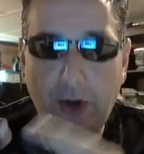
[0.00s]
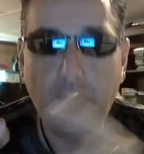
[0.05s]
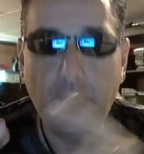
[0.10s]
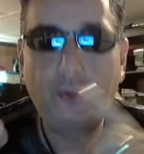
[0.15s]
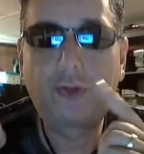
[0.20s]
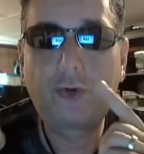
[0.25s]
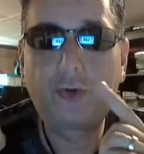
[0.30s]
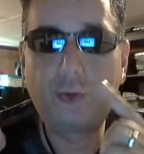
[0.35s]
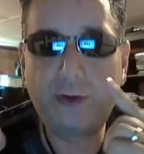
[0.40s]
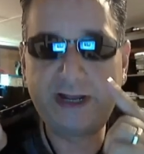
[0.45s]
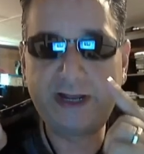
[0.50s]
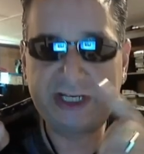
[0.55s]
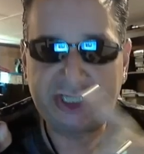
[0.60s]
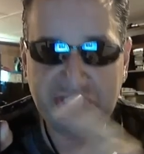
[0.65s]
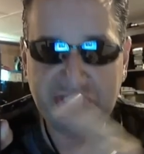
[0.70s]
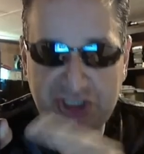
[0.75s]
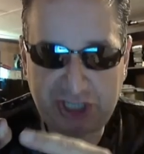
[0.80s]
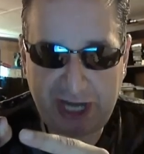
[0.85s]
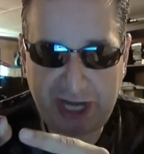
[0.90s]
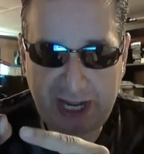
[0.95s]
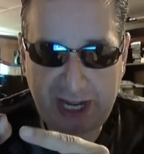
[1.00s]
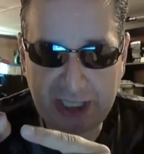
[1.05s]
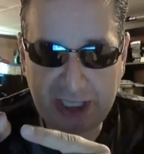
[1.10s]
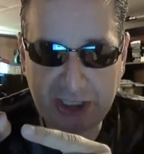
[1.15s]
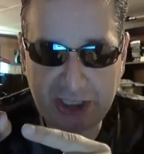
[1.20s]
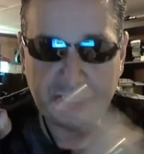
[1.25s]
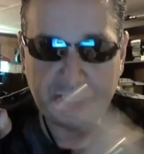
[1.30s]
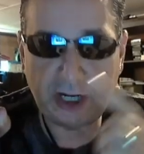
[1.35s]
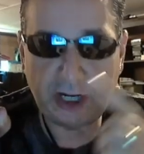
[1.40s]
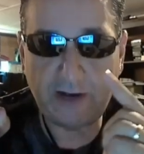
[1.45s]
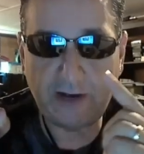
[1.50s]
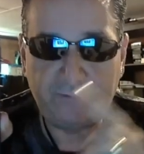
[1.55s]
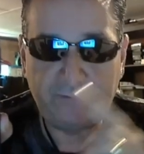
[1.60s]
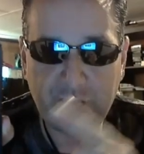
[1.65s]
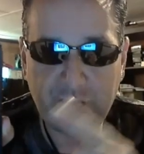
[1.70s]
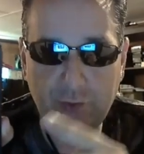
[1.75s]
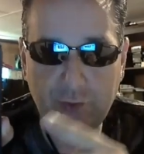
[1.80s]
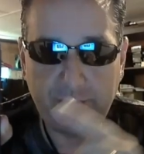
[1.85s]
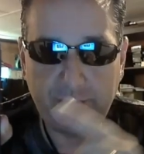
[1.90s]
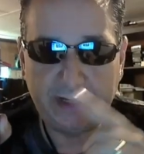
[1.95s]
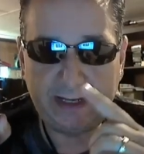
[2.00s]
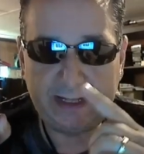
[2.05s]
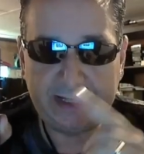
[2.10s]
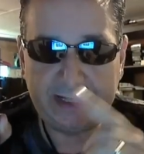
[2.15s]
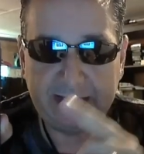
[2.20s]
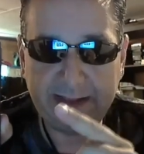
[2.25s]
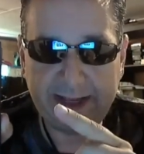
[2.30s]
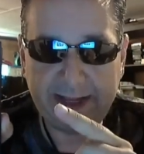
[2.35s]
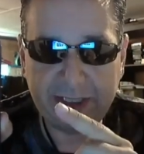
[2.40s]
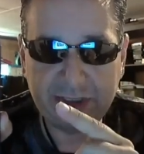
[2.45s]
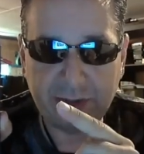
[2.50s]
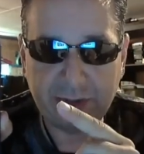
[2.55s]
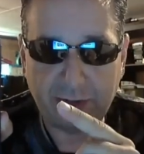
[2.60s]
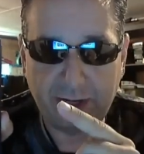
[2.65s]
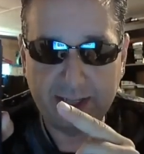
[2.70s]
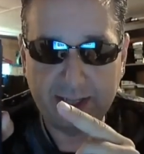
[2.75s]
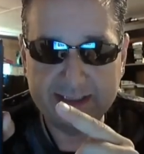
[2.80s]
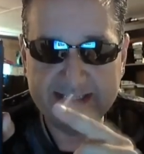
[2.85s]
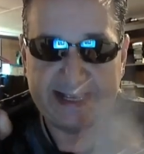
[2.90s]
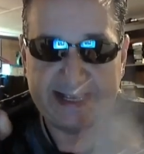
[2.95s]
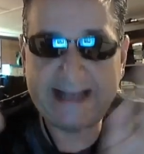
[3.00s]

through an exchange of human electrons.